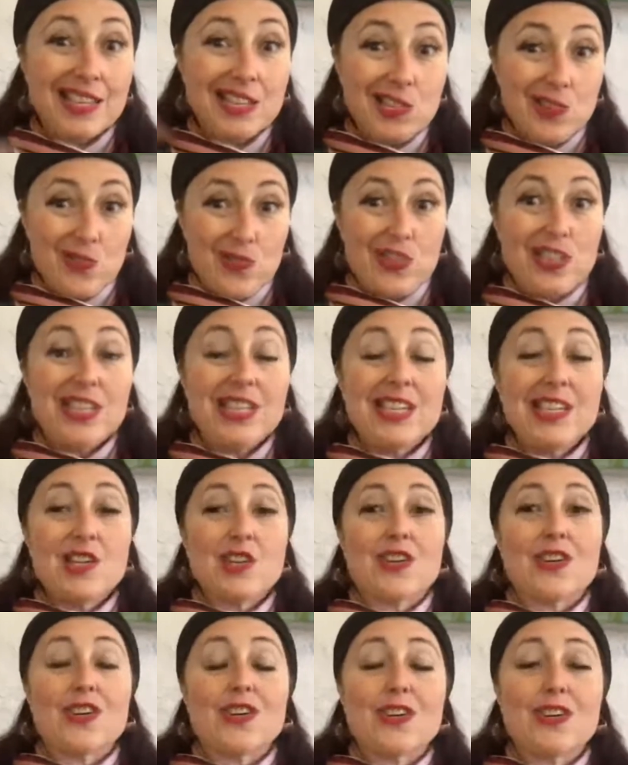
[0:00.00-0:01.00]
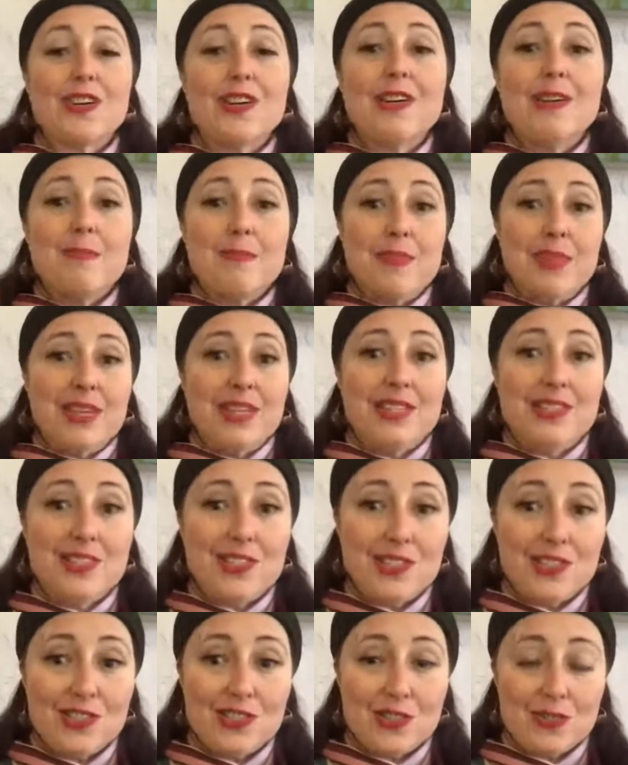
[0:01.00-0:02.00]
that you're here
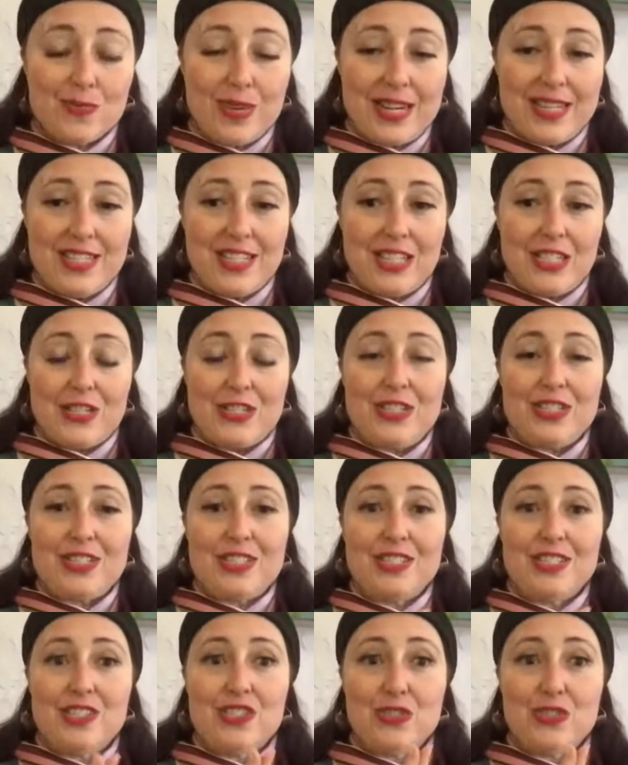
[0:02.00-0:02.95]
means you're ready to learn.